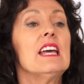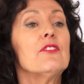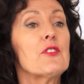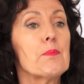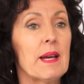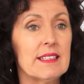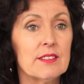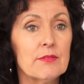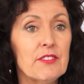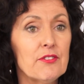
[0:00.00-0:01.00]
If the
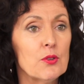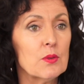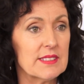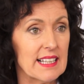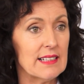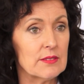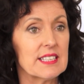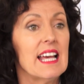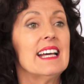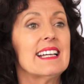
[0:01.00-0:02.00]
pessary falls
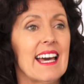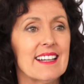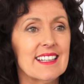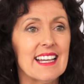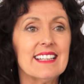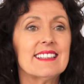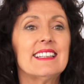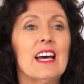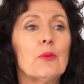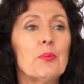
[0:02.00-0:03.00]
out, Kegel8
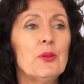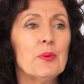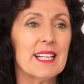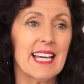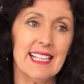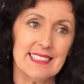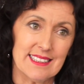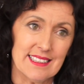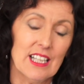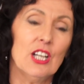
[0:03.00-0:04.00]
can help you
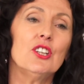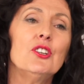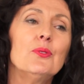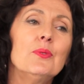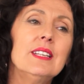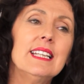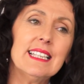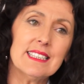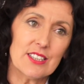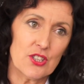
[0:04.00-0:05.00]
again. You
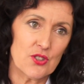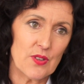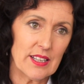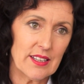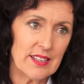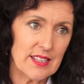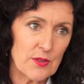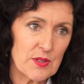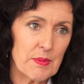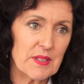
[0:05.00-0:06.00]
need to strengthen
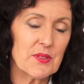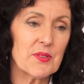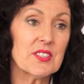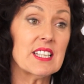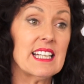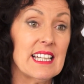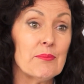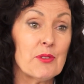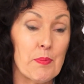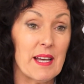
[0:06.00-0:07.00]
those muscles to
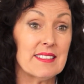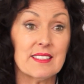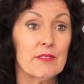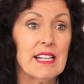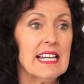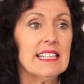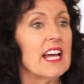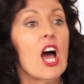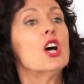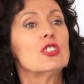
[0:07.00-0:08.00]
keep the pessary
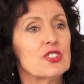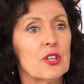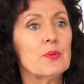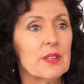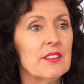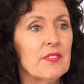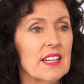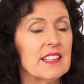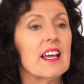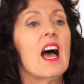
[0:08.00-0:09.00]
in. Don't give
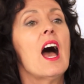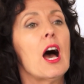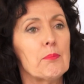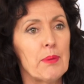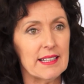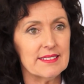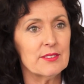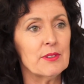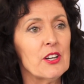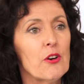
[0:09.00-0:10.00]
in. A
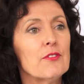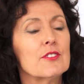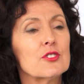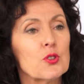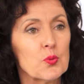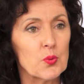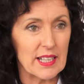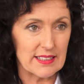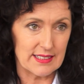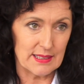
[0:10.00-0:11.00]
pessary offers
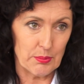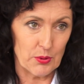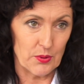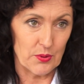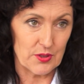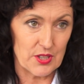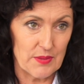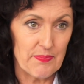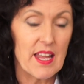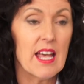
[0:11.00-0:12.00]
great
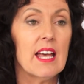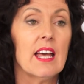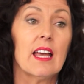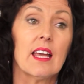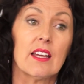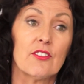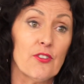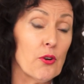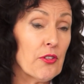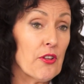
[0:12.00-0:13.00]
support.
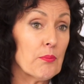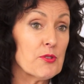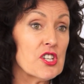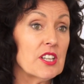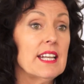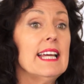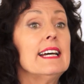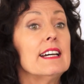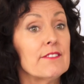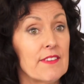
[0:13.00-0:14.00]
Fourth option,
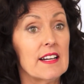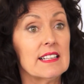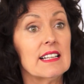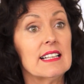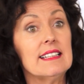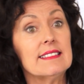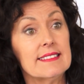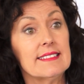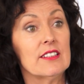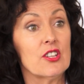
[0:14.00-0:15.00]
finally,
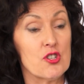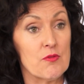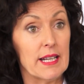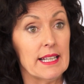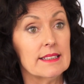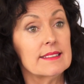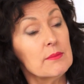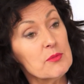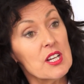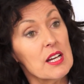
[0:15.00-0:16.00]
is surgery,
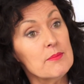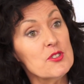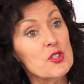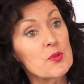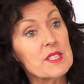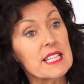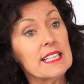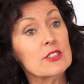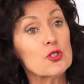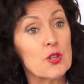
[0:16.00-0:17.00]
sometimes
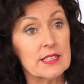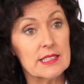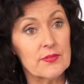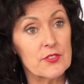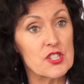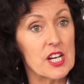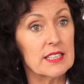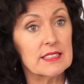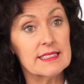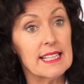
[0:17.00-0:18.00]
using
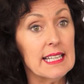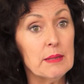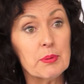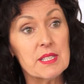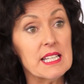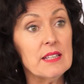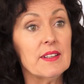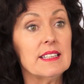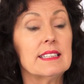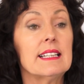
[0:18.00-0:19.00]
transvaginal tape,
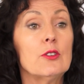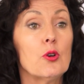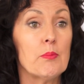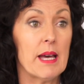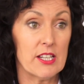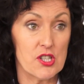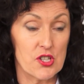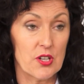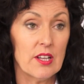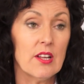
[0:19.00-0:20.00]
TVT or
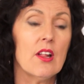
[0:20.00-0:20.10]
mesh.